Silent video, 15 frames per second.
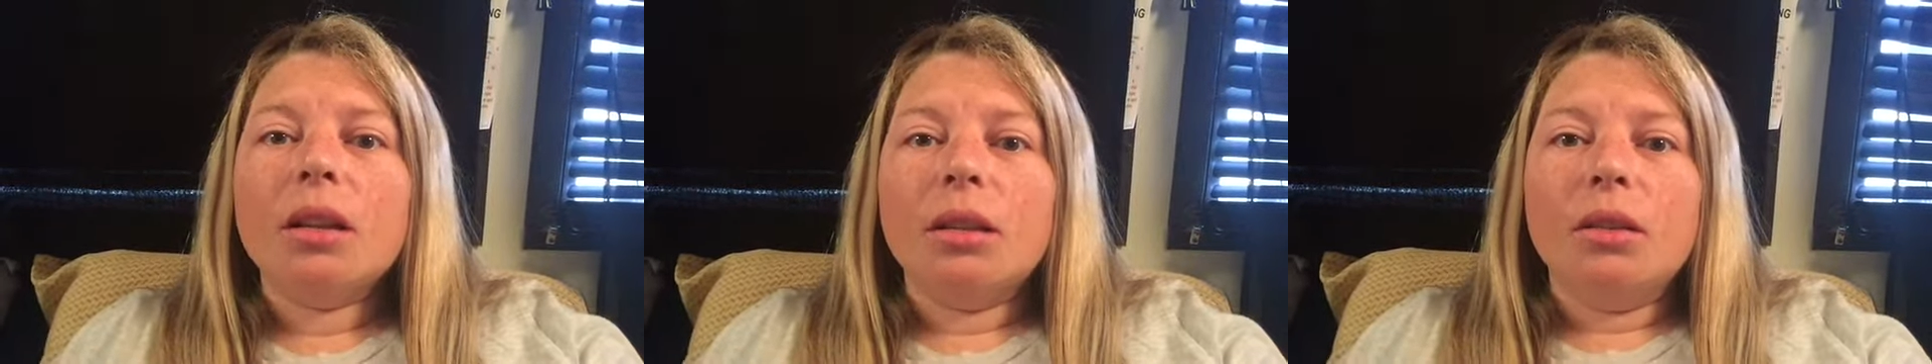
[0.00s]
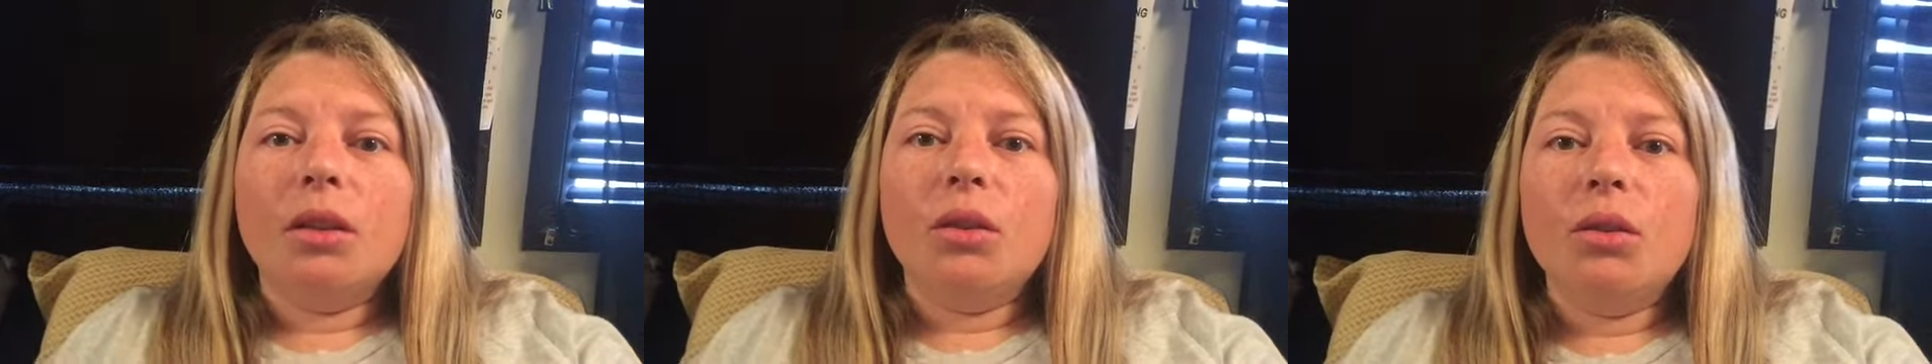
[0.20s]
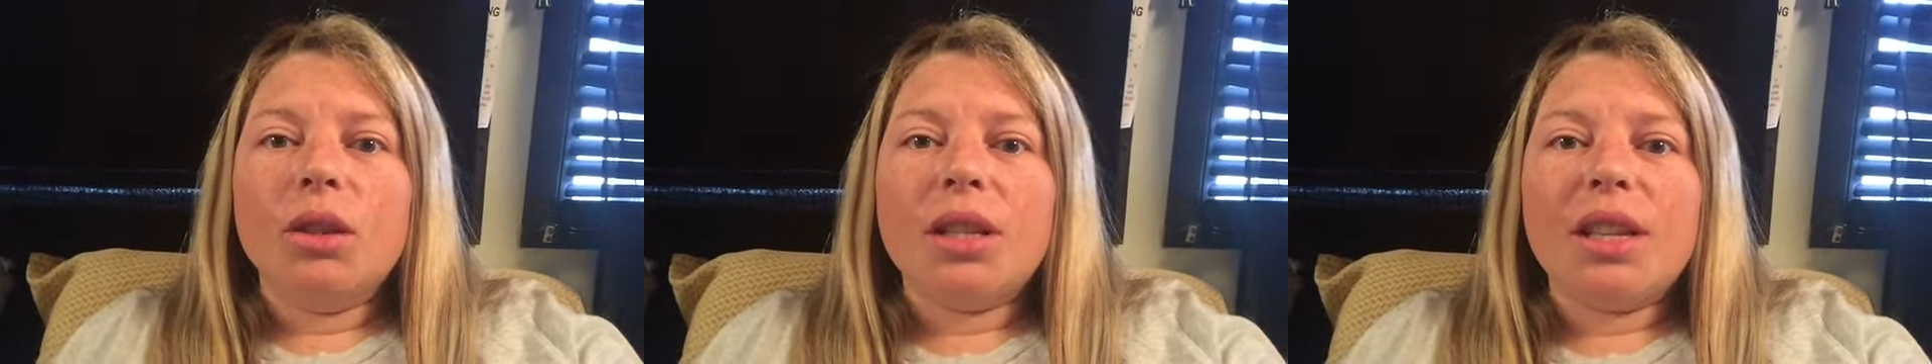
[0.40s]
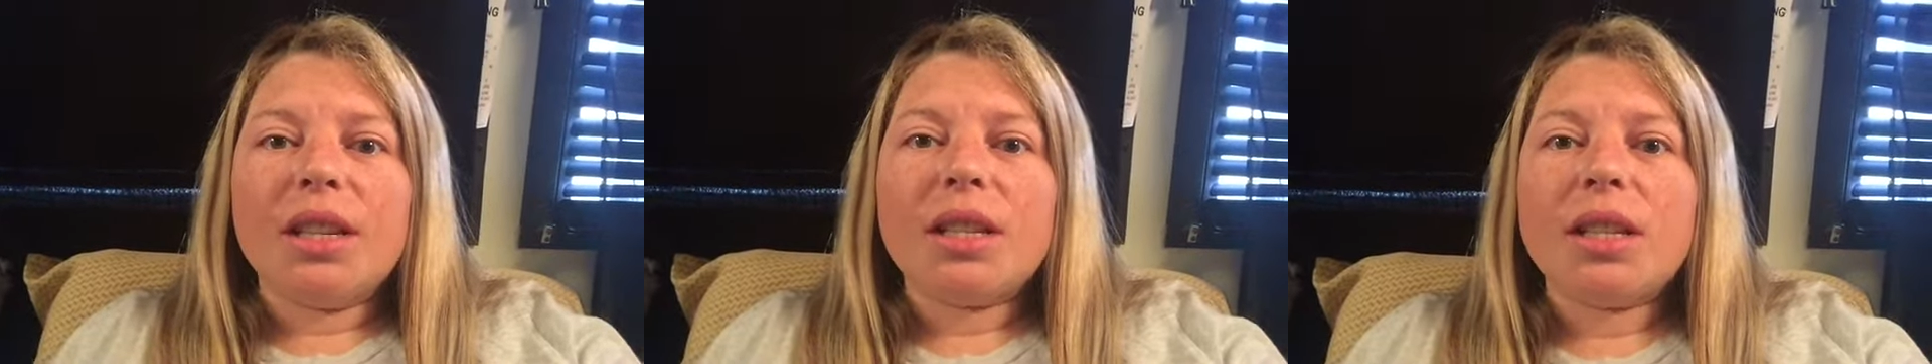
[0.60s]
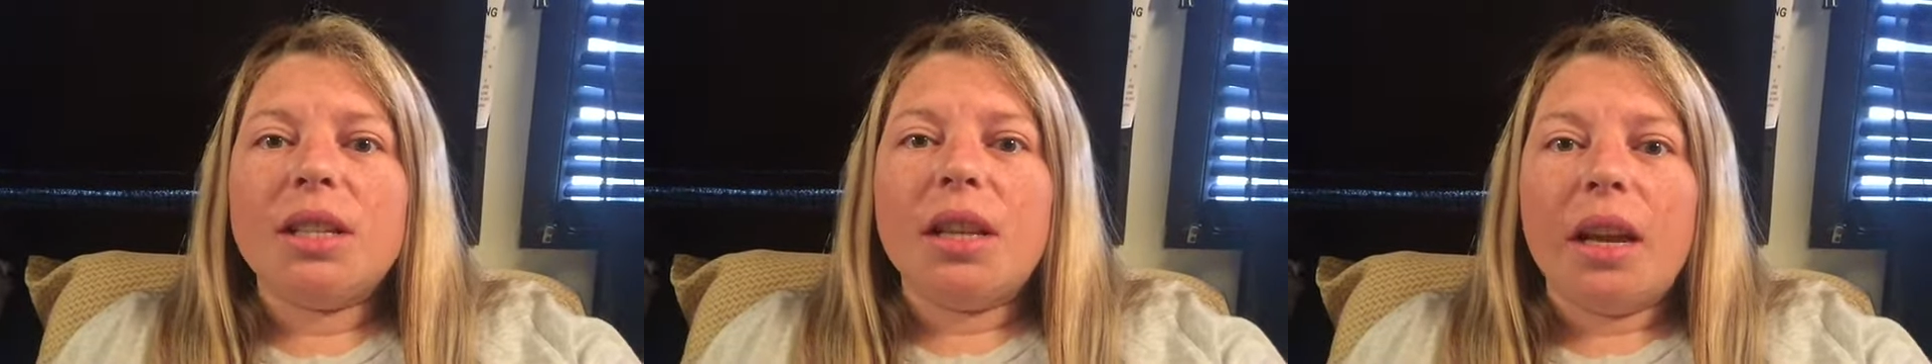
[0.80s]
Lose
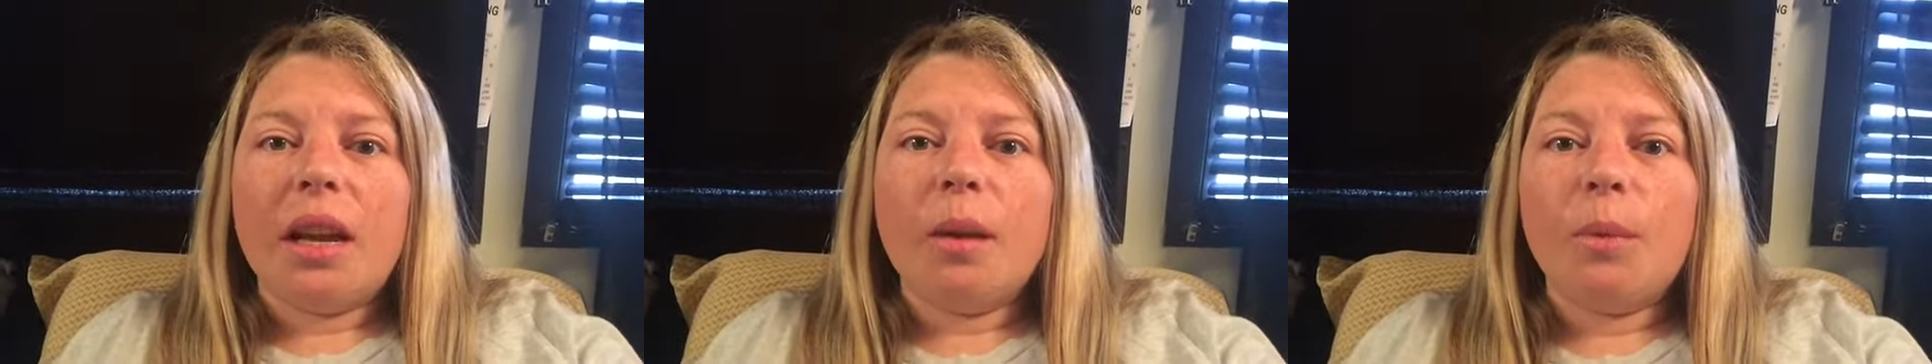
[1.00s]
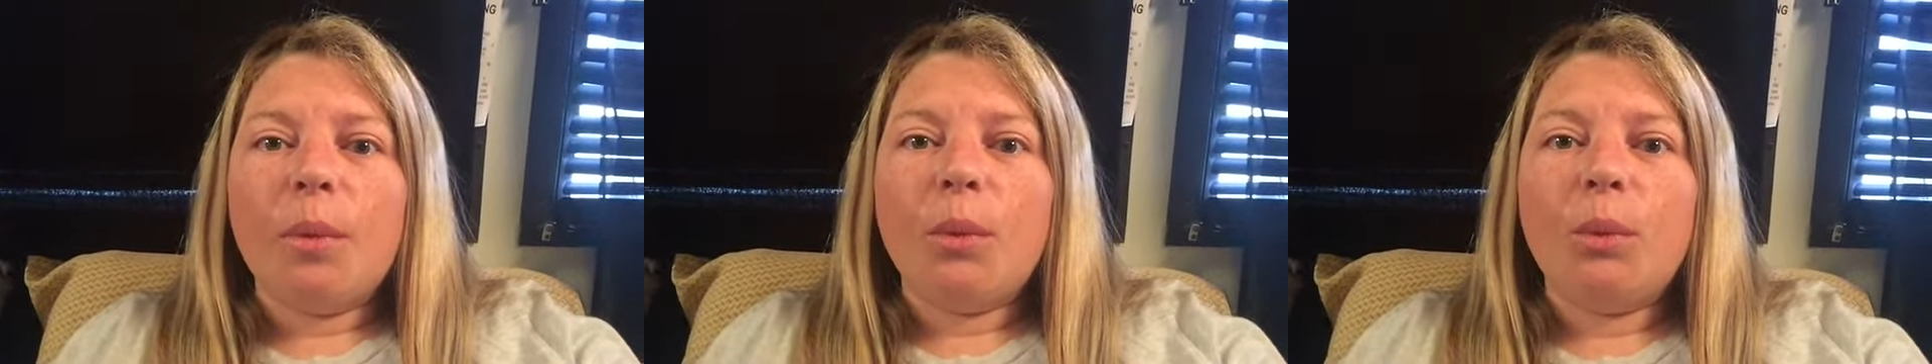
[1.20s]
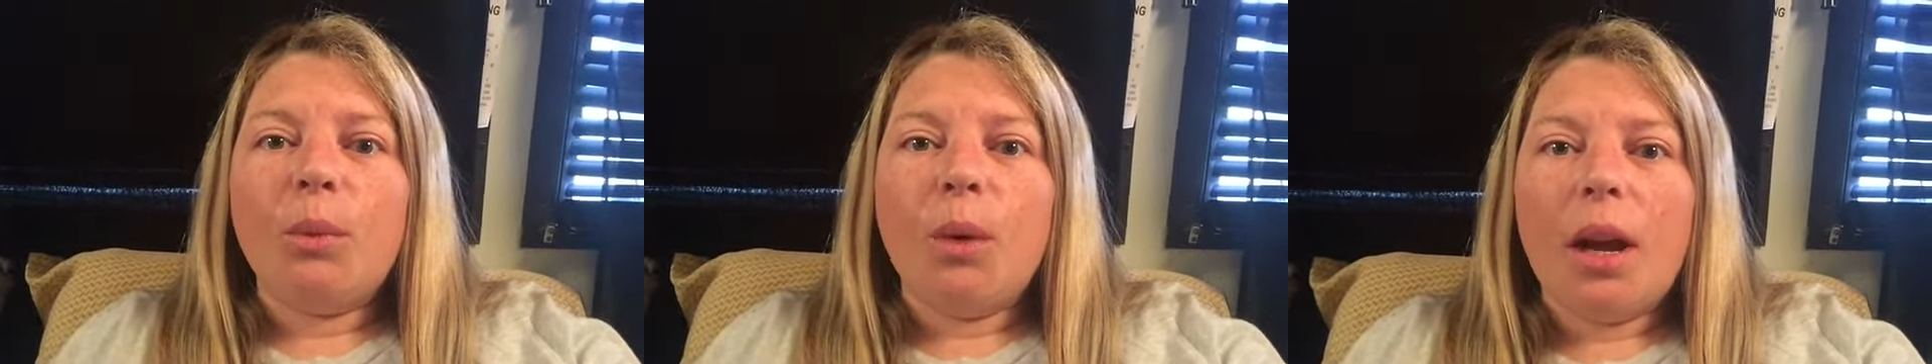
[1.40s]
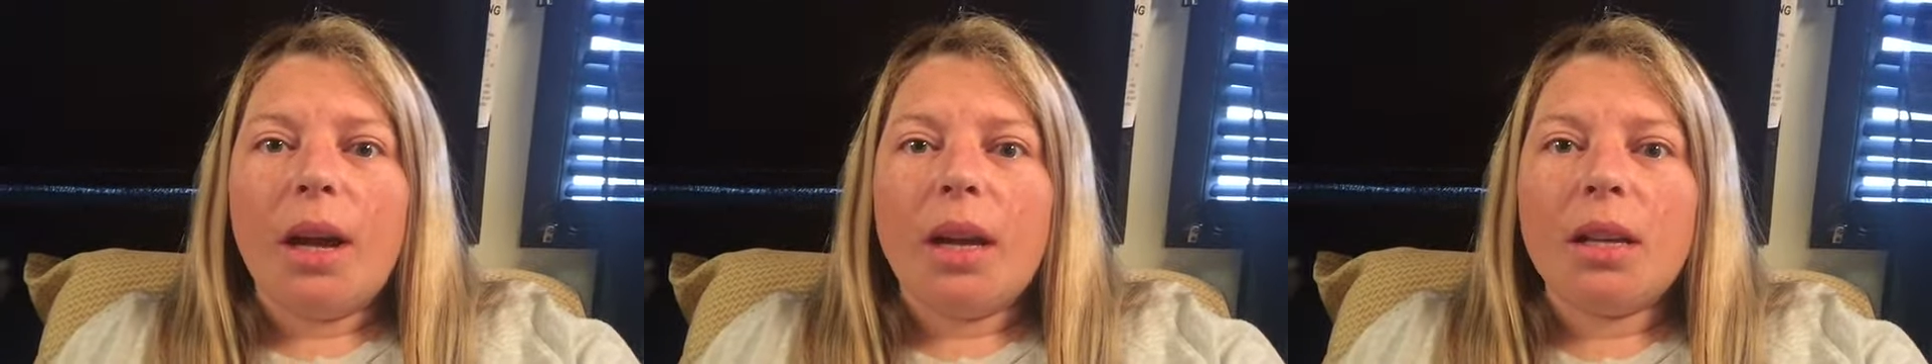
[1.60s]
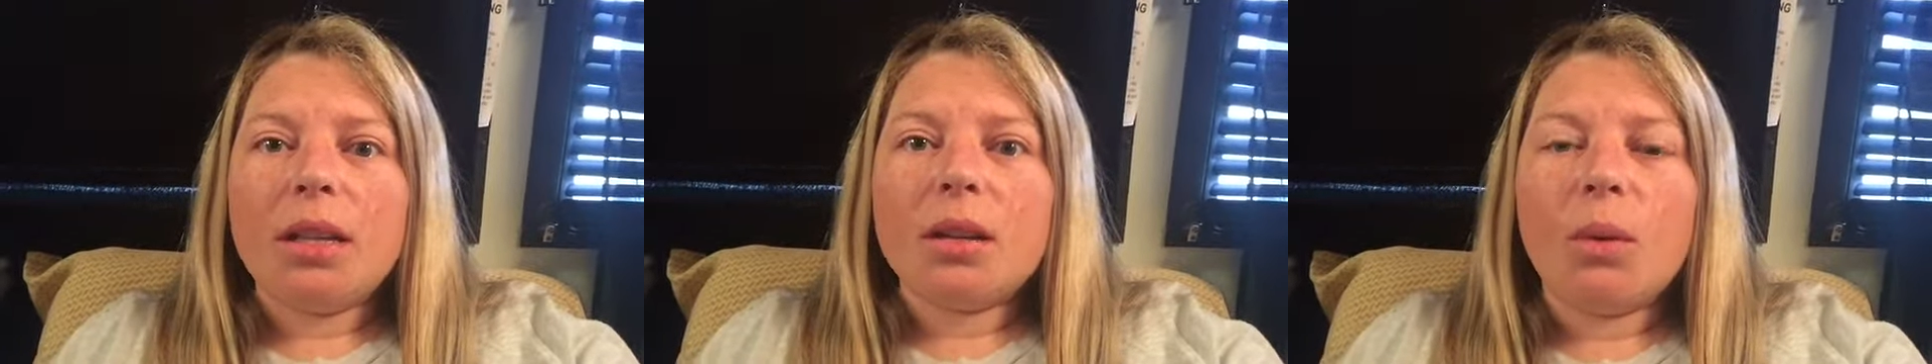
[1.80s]
this damn
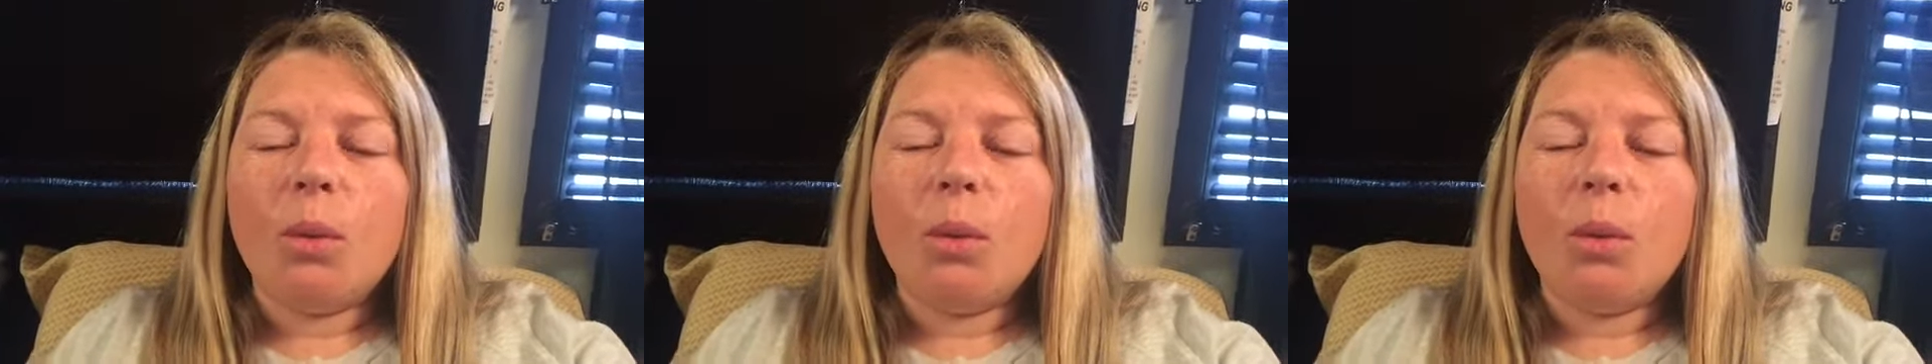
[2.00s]
weight.